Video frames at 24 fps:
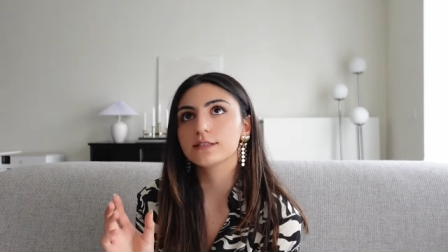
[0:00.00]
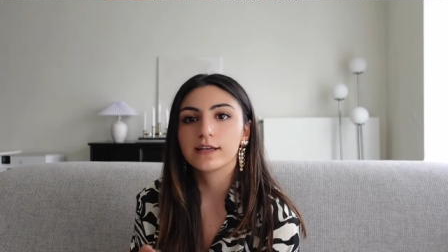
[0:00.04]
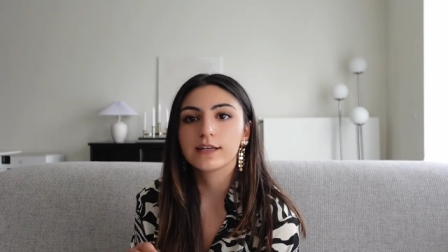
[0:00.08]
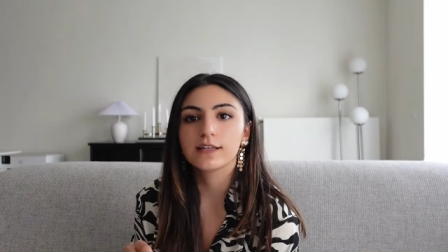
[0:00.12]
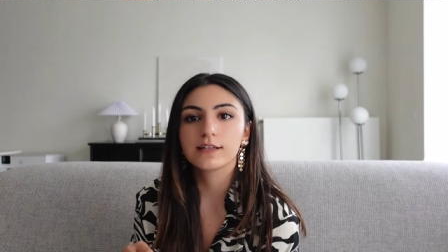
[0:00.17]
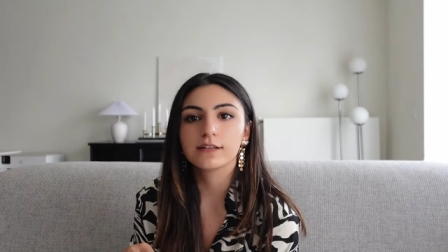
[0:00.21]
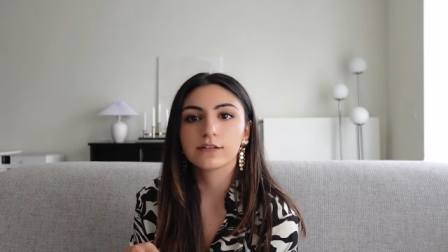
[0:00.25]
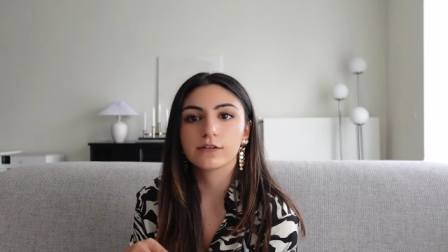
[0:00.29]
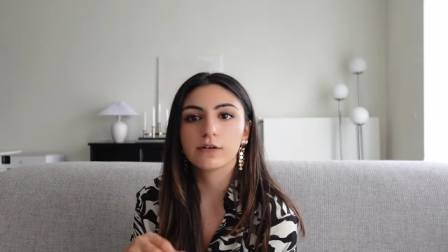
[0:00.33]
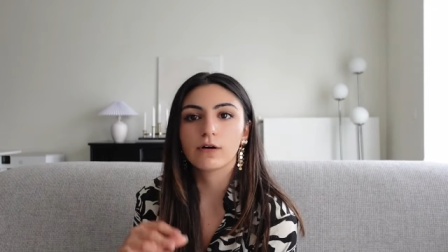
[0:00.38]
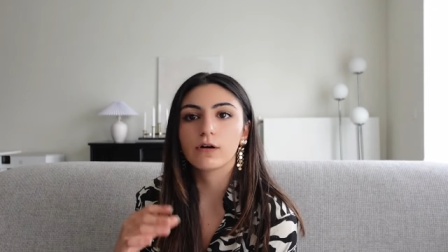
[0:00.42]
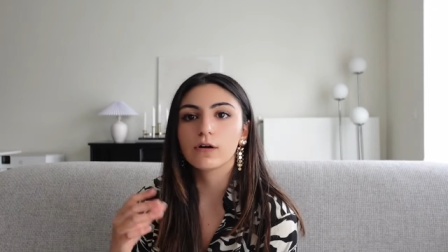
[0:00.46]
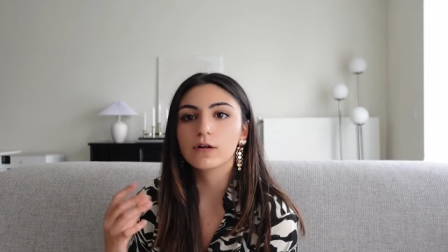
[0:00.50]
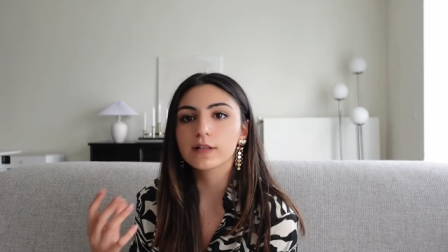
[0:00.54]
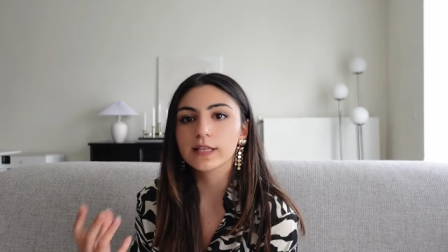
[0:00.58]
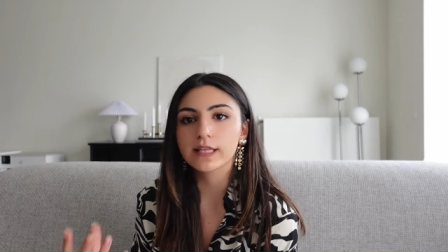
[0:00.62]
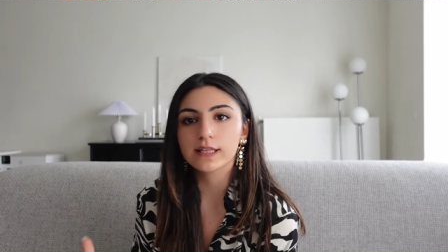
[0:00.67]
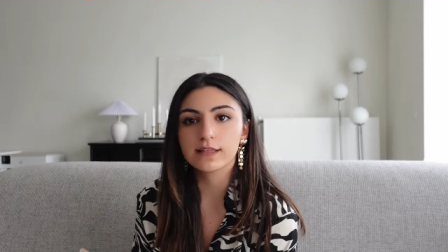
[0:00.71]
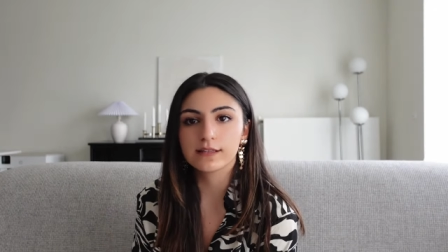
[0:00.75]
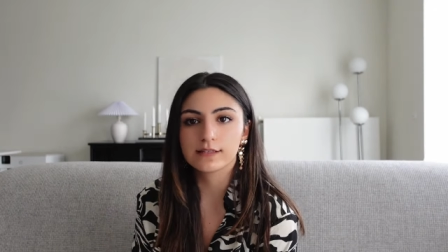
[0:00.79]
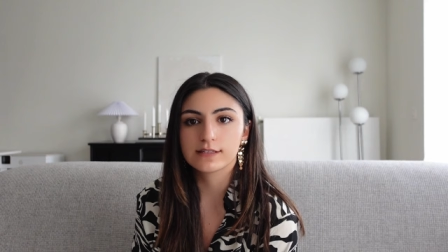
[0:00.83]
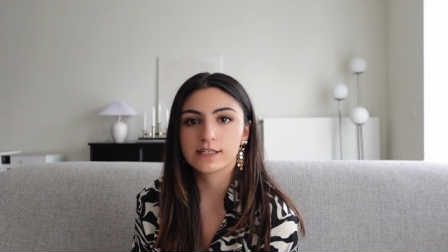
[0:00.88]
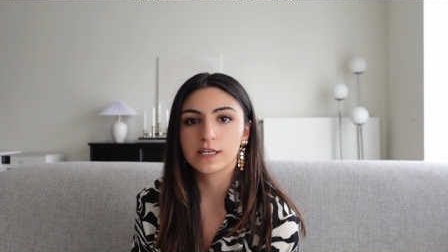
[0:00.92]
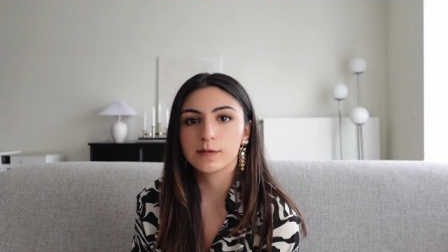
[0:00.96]
and all in
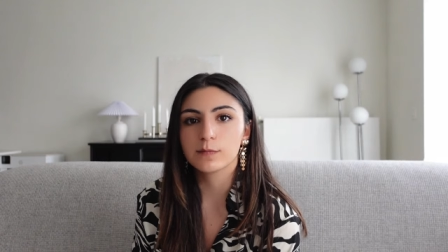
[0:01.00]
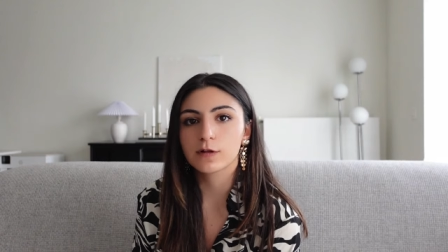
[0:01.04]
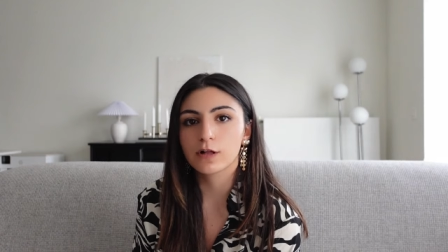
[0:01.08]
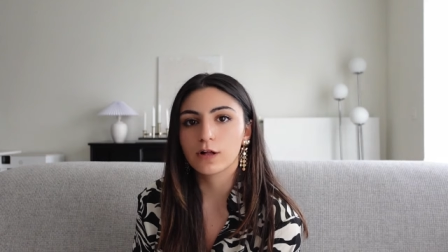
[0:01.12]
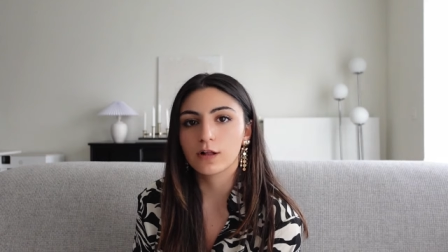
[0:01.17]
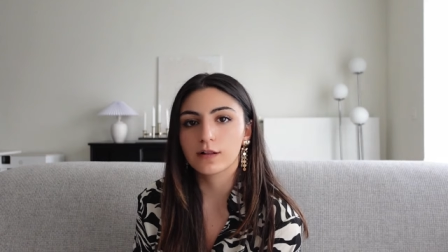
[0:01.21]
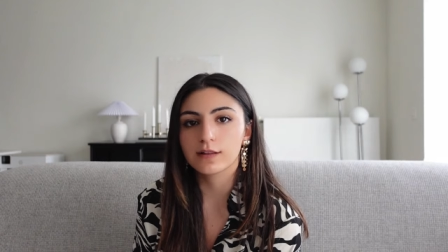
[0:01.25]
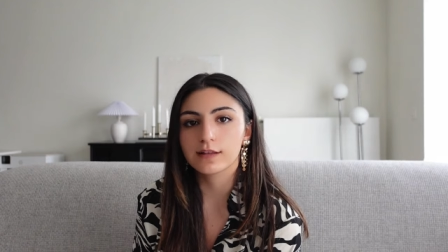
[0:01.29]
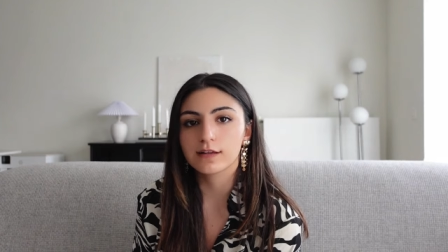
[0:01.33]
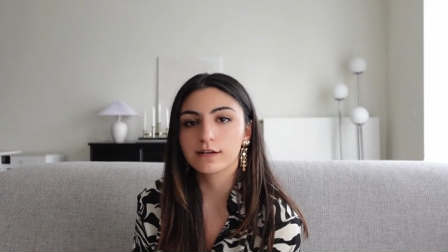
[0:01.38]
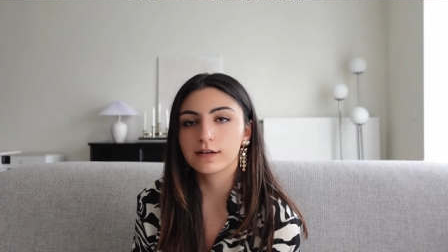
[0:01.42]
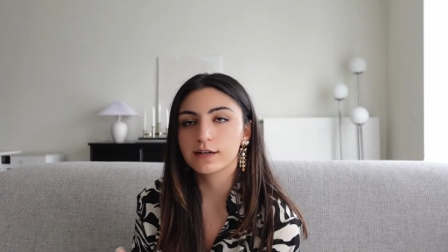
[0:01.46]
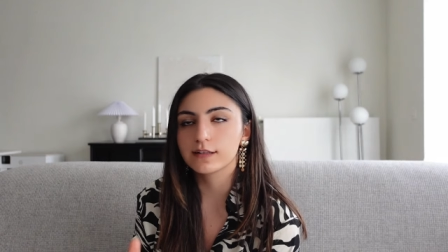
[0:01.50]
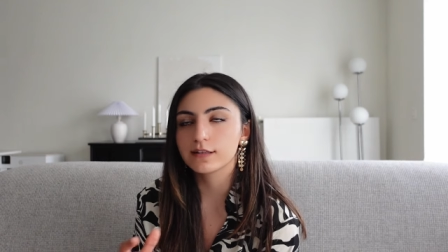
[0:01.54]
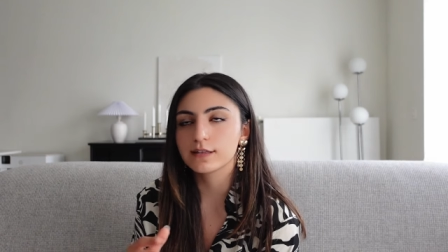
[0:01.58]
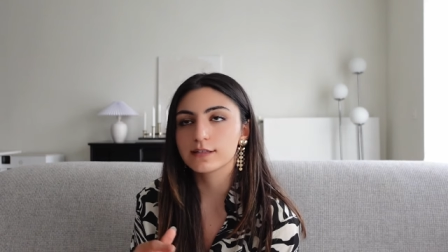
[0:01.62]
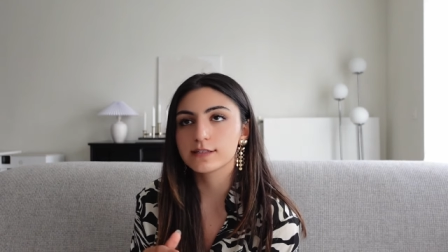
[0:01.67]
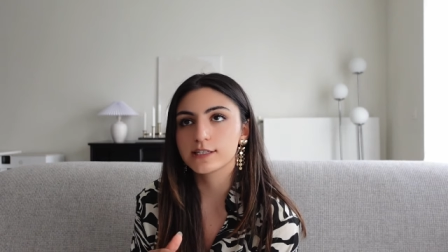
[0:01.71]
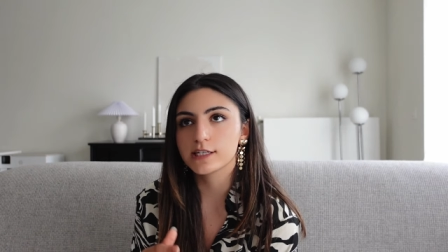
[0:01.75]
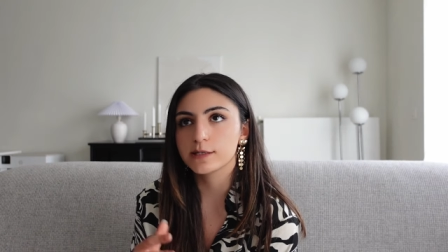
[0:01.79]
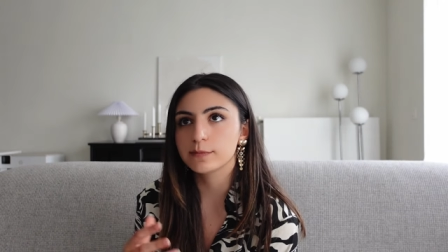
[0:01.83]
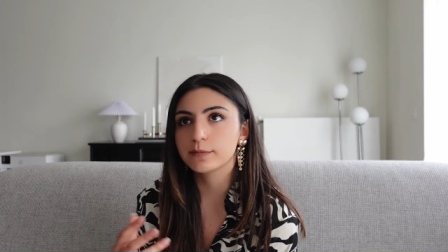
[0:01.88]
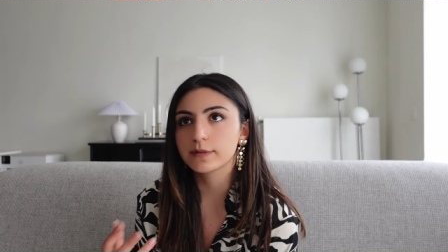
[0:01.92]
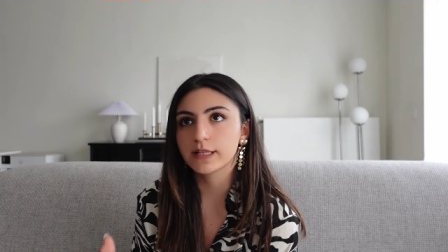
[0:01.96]
the same color and the
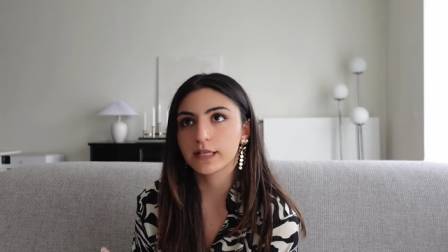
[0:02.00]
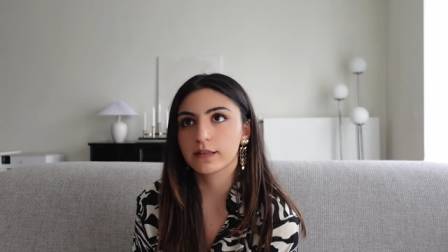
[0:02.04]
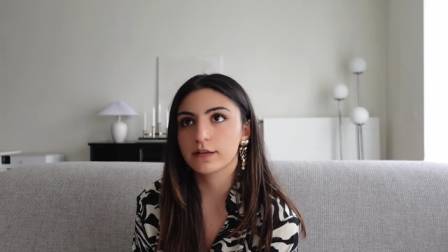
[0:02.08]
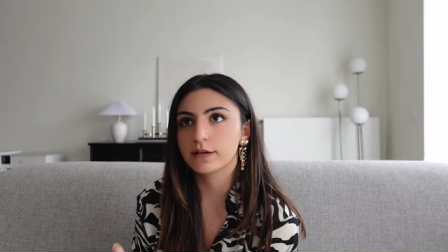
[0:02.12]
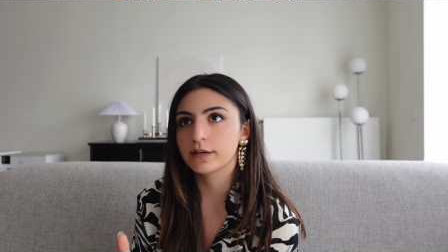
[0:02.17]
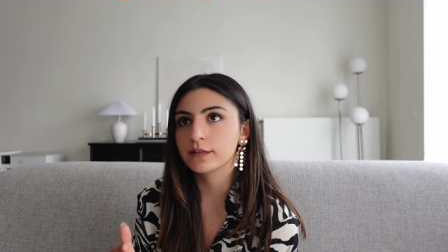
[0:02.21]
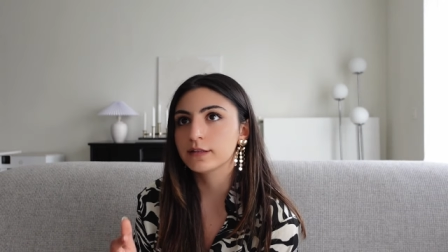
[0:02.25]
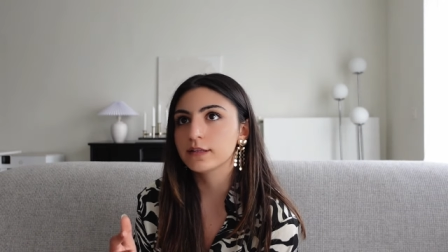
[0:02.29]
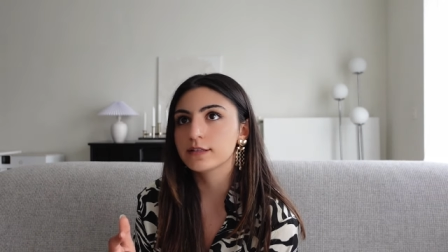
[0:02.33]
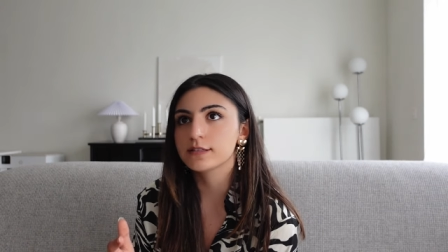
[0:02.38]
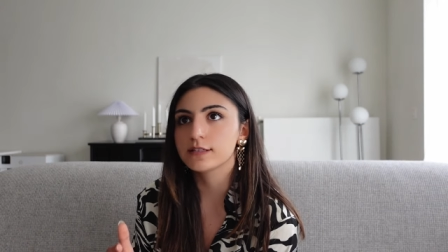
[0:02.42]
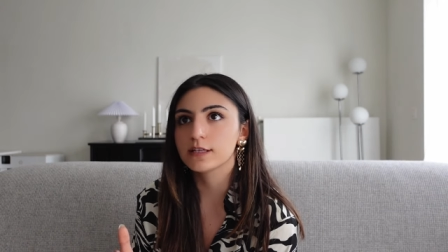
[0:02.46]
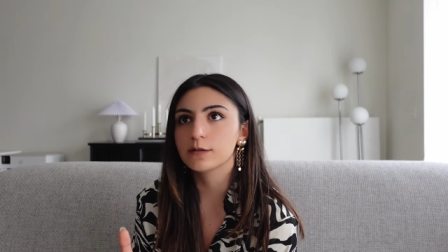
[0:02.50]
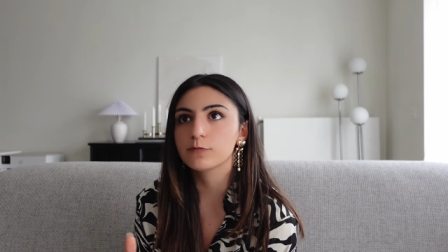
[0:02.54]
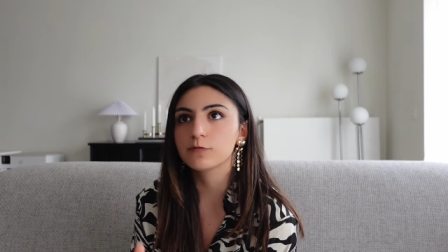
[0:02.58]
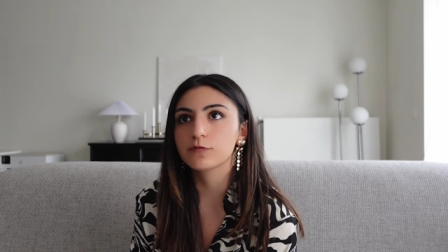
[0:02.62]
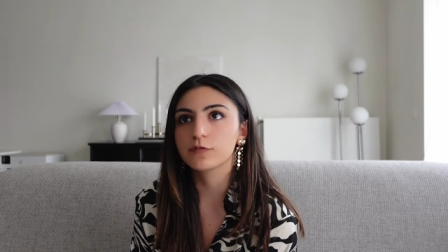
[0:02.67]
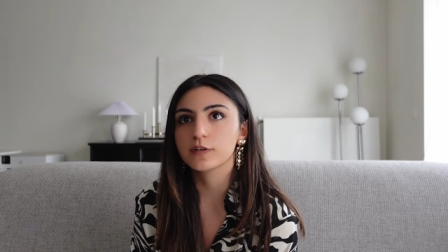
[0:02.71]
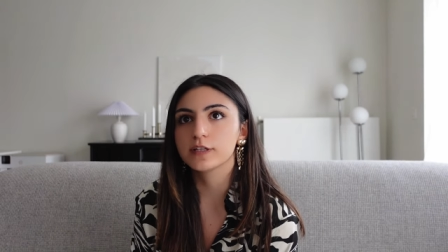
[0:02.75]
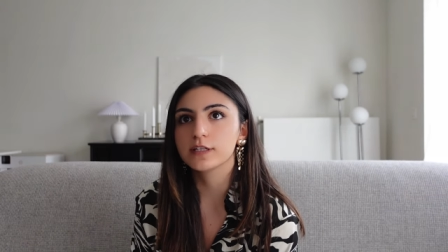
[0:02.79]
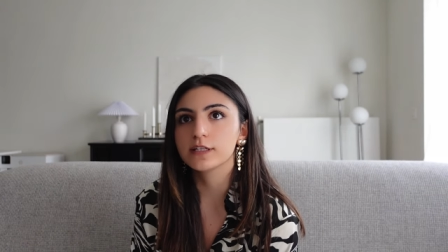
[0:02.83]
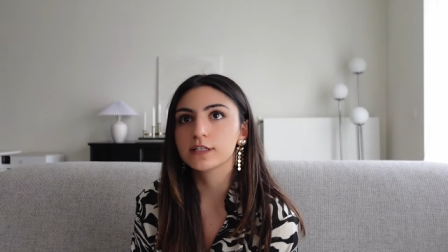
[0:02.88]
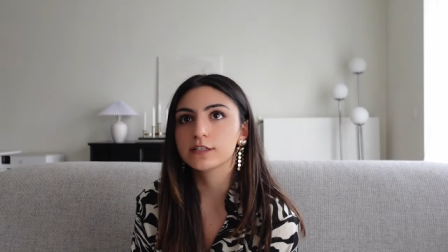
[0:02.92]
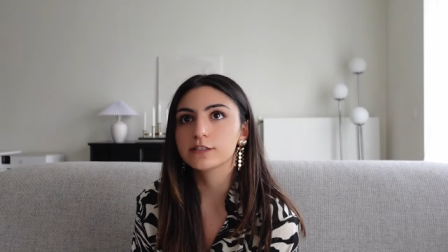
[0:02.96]
same leather and the same
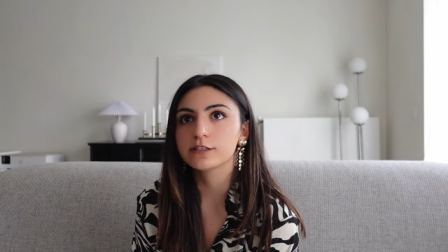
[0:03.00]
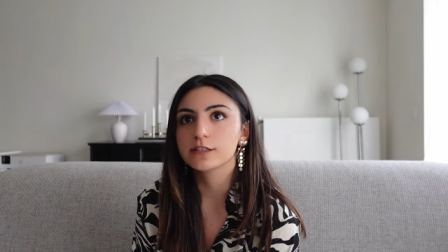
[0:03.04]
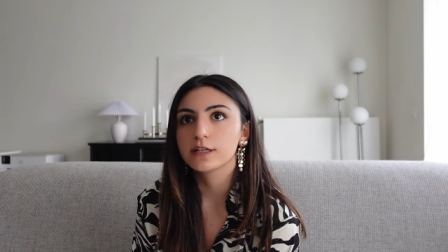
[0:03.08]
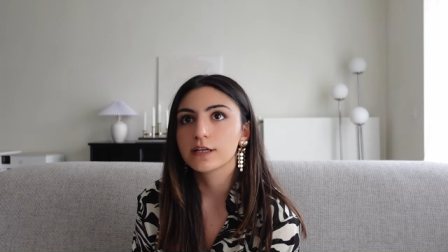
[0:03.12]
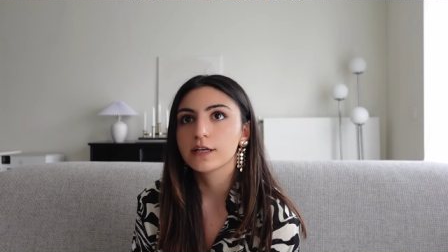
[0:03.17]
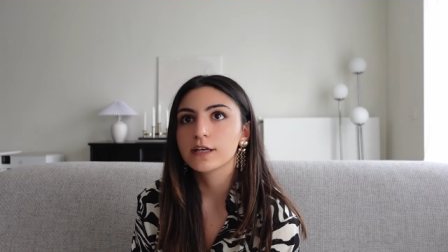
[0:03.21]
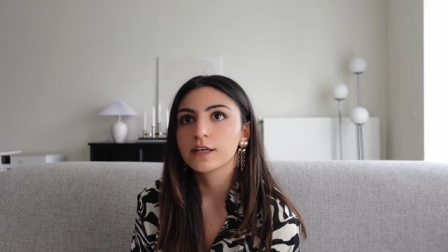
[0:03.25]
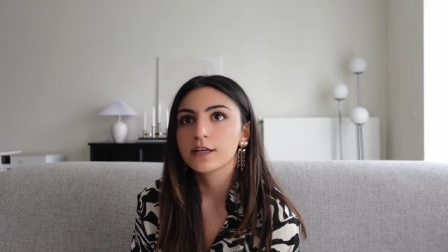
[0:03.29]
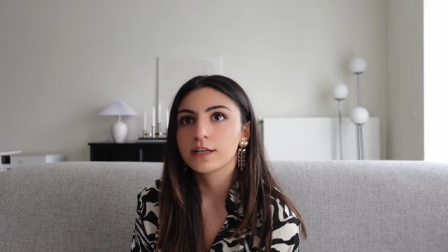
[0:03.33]
finish,